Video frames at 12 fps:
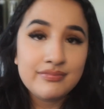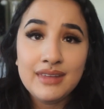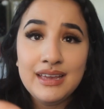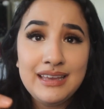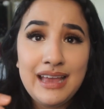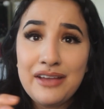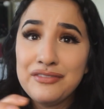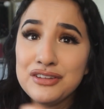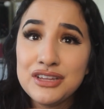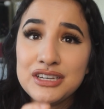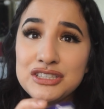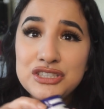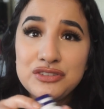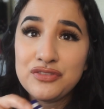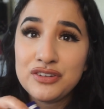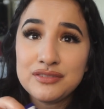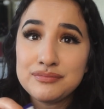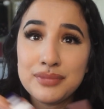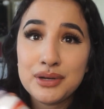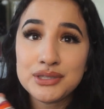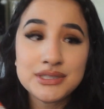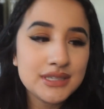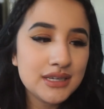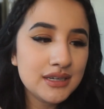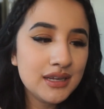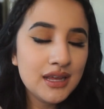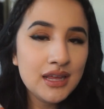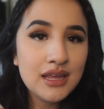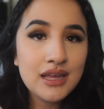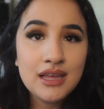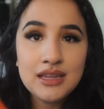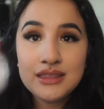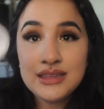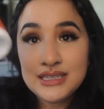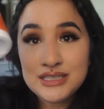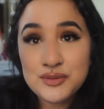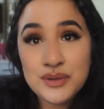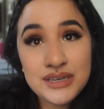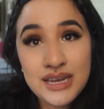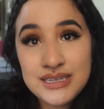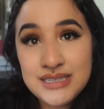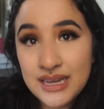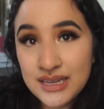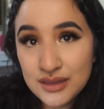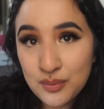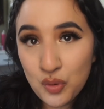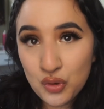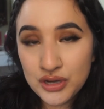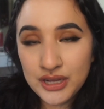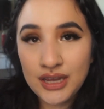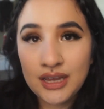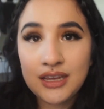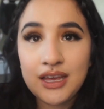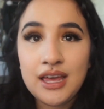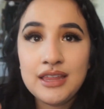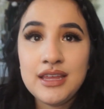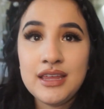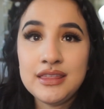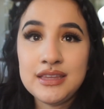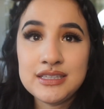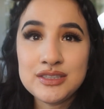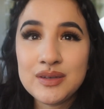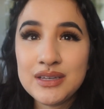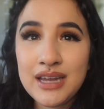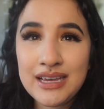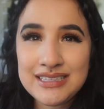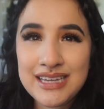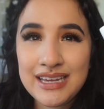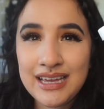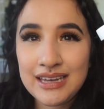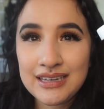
and yeah, I feel like a different person. This one I take in the morning, and then this one I take at